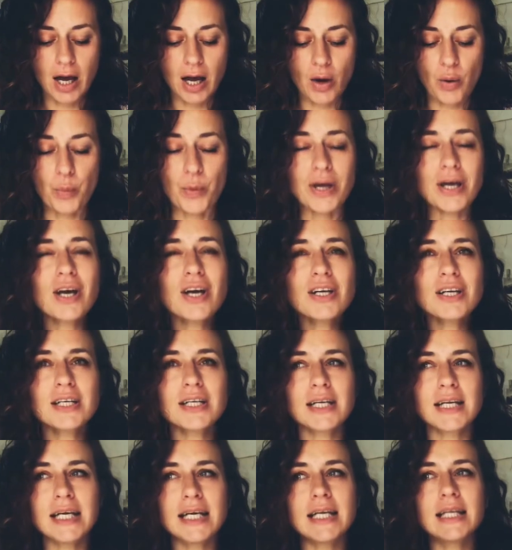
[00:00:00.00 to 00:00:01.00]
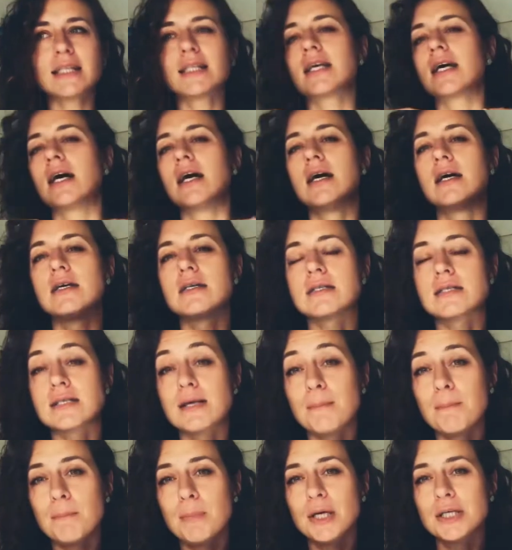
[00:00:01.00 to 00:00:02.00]
We're gonna need
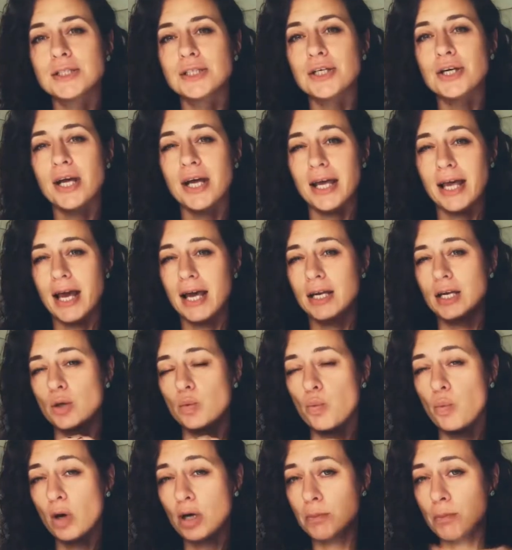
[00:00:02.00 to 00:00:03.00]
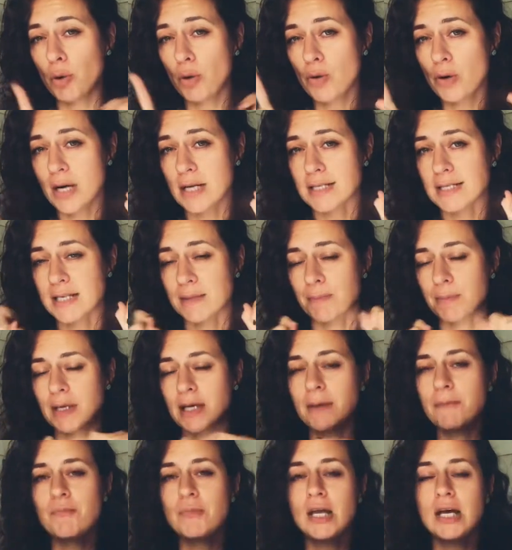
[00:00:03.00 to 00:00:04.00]
some butter again in one more
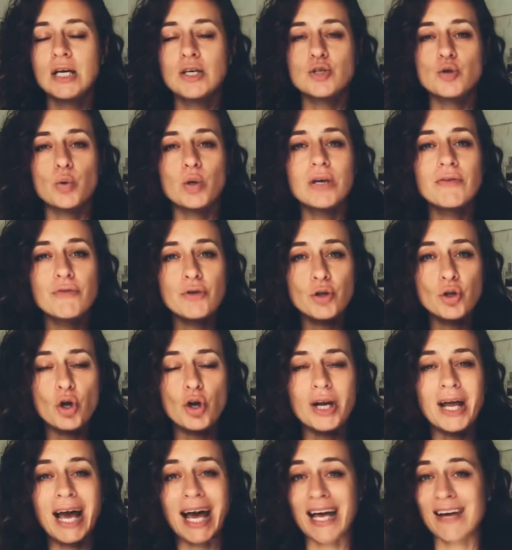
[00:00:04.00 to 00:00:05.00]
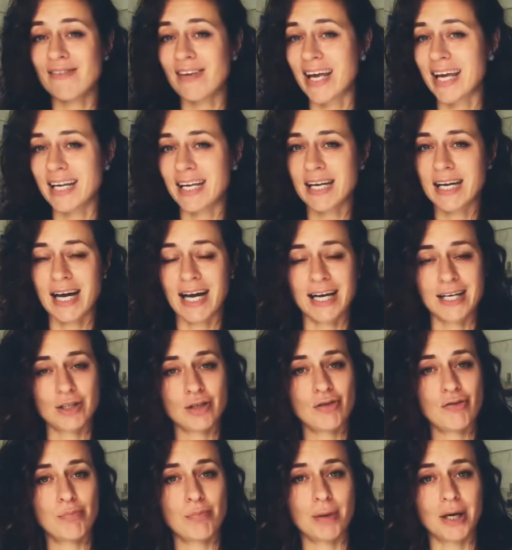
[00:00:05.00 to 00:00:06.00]
recipe. So if you don't have any kind
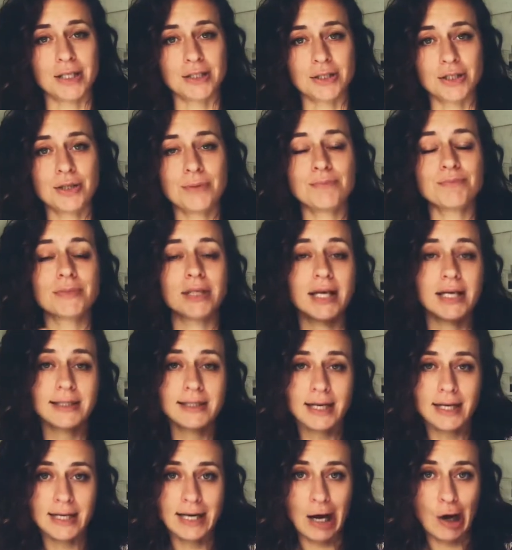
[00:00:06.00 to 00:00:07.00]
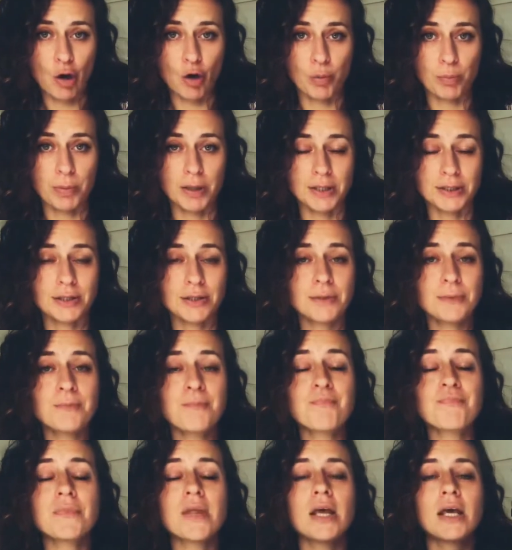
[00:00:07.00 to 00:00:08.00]
of butter, get cacao butter.
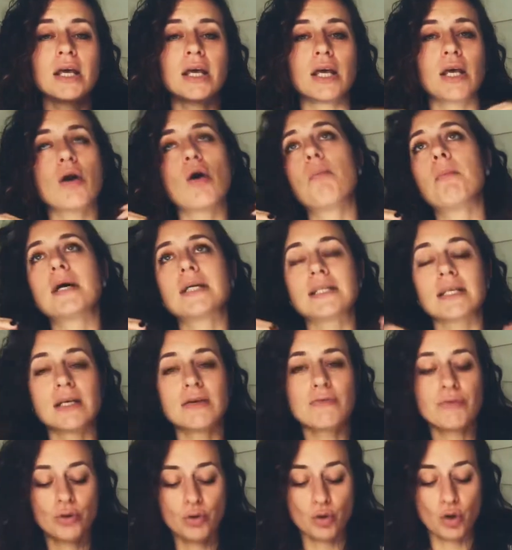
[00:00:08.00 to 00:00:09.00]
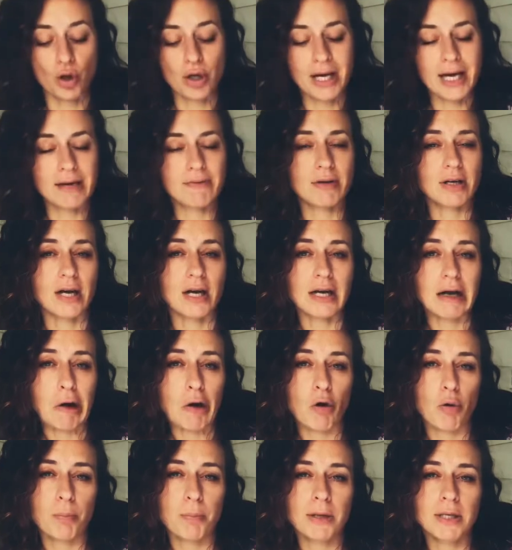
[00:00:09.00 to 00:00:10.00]
But if you don't have a
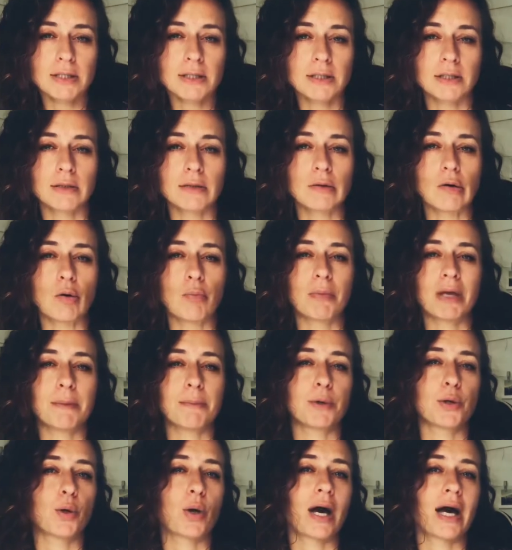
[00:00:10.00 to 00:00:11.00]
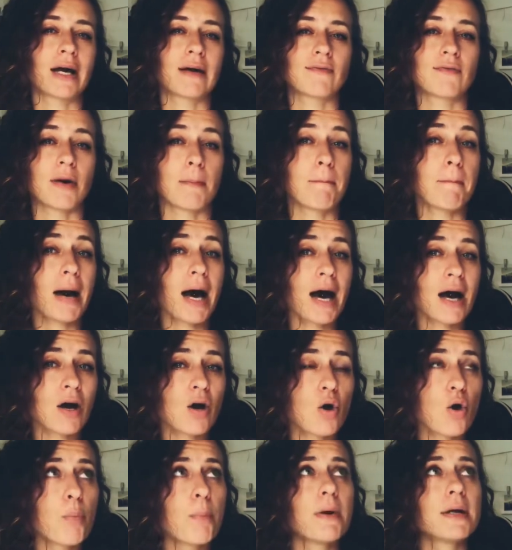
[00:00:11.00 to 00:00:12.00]
cacao butter, or maybe you have a
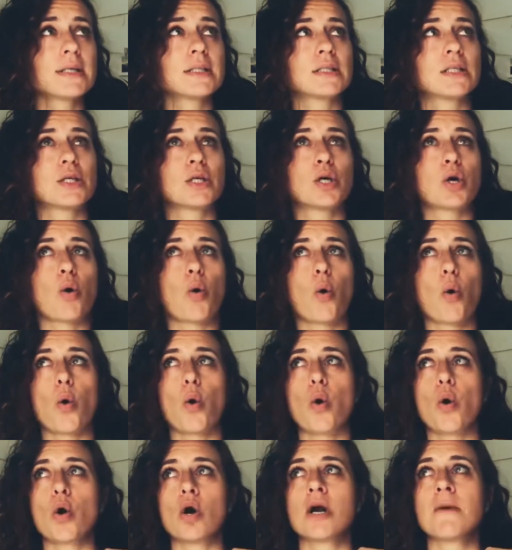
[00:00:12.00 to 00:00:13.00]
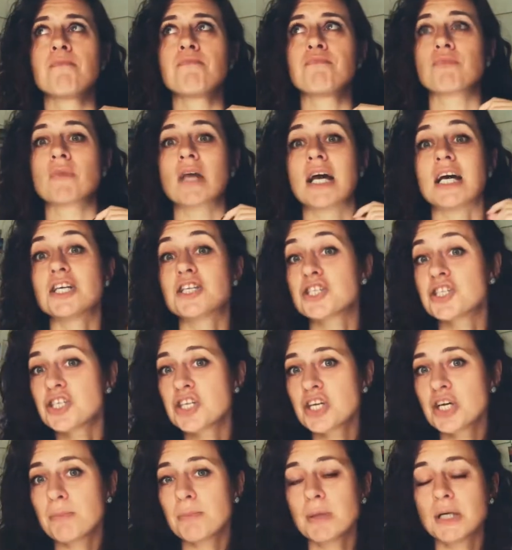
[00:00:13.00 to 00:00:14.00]
mango butter or a
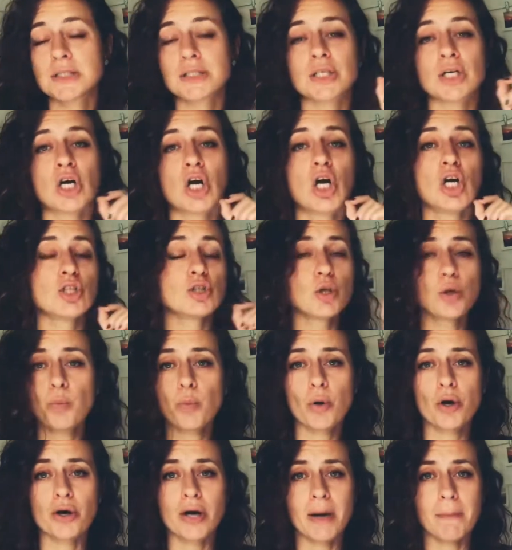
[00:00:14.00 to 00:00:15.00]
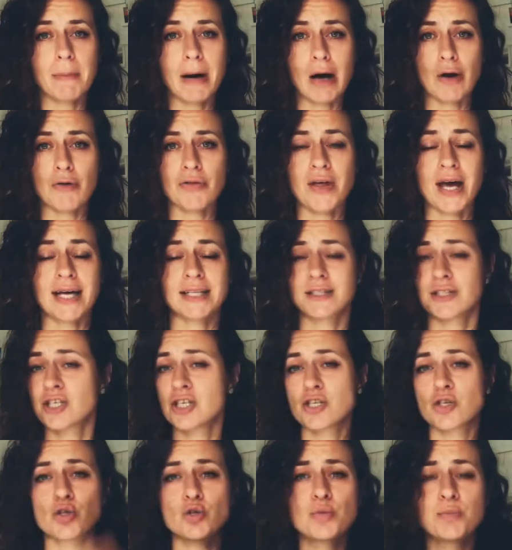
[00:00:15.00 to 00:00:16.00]
shea butter, don't worry about that.
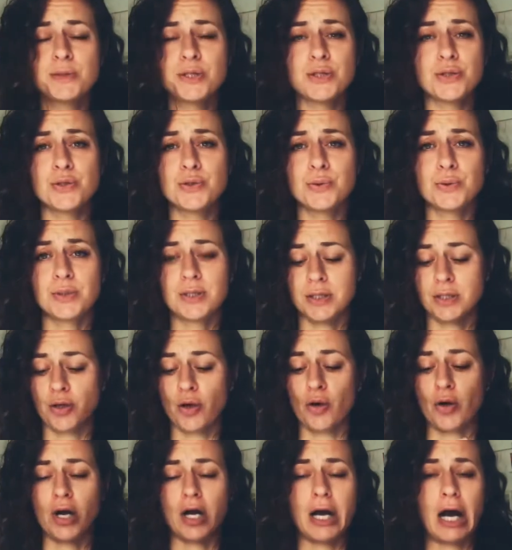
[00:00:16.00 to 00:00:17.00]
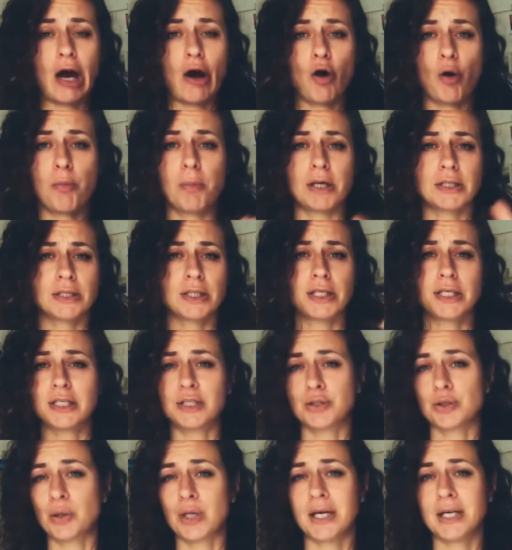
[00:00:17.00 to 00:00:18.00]
Just substitute your cacao butter
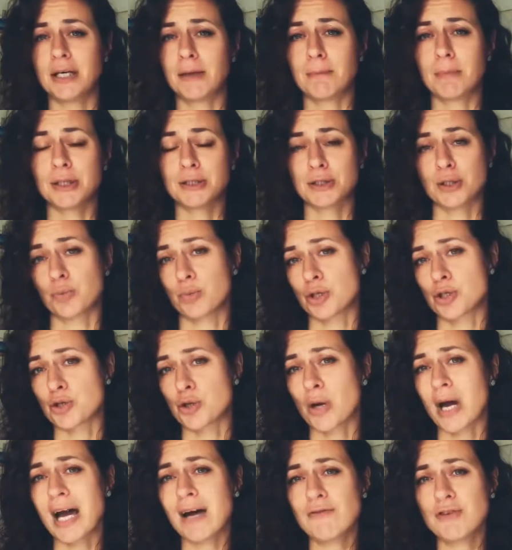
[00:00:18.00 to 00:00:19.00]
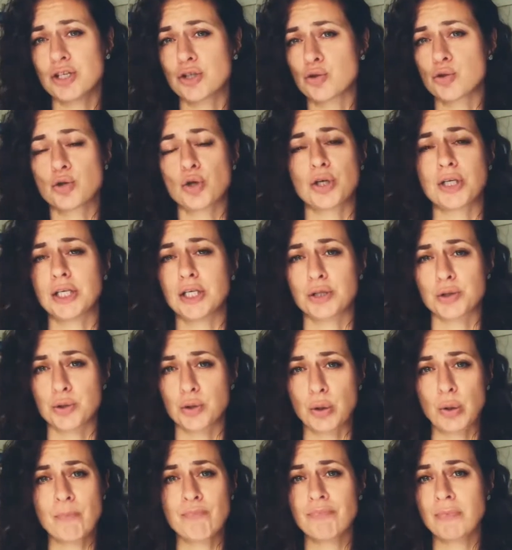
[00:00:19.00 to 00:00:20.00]
into any butter what you have, that you don't need
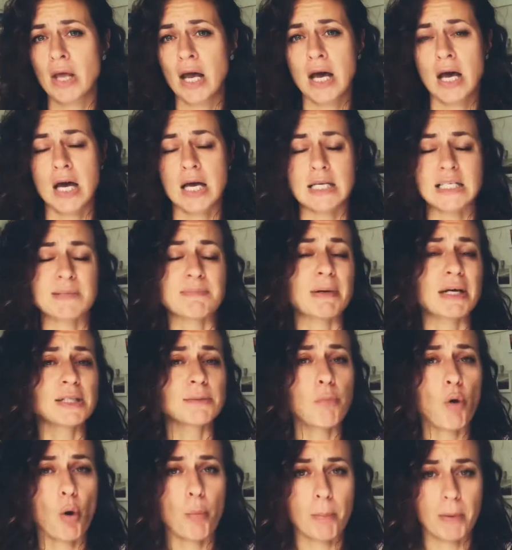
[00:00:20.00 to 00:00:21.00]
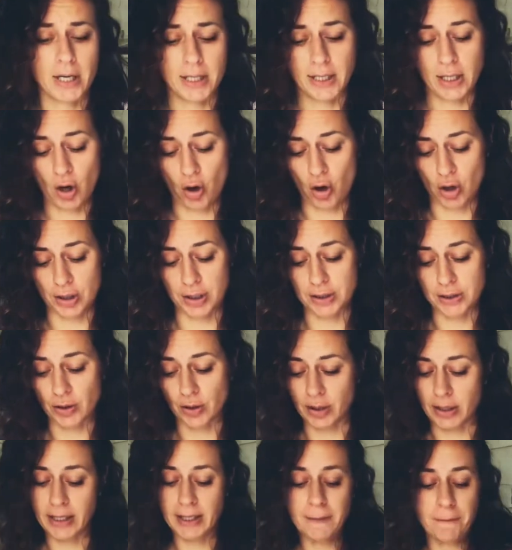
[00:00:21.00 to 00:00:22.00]
to spend more money on it,
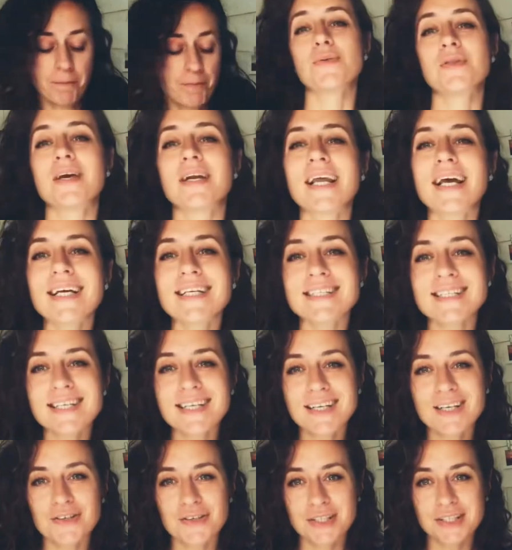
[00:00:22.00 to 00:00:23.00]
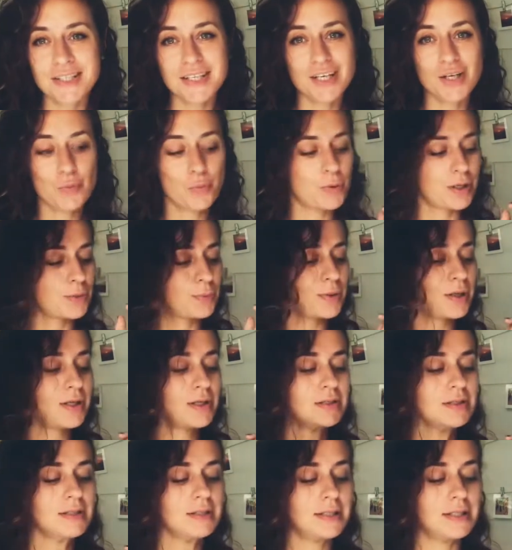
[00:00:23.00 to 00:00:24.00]
okay? The next ingredient, what we're
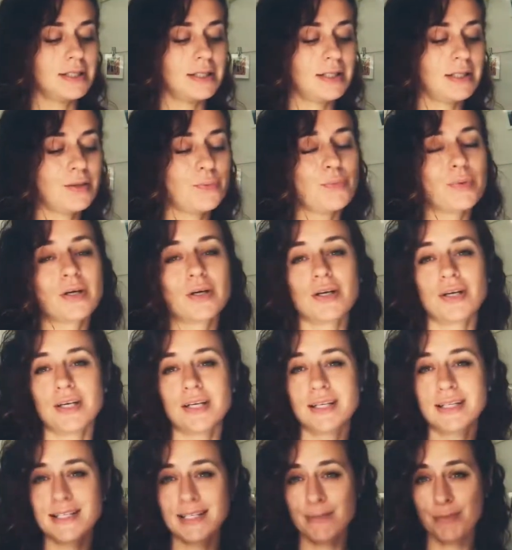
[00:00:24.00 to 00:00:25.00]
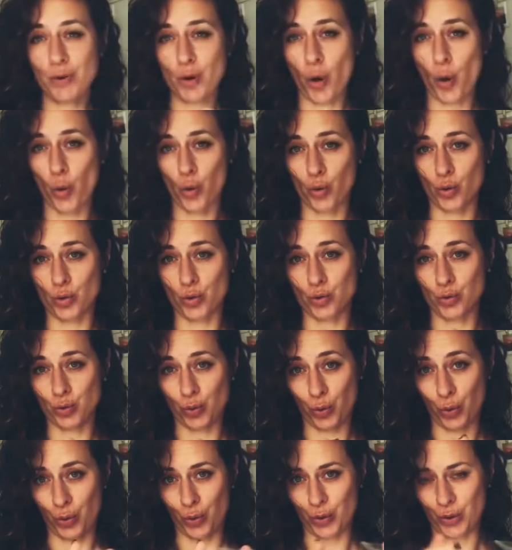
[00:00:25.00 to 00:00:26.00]
gonna need some coconut
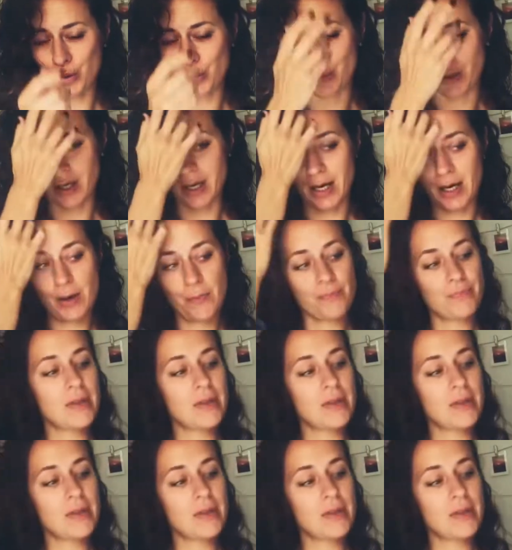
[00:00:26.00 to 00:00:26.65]
oil, okay?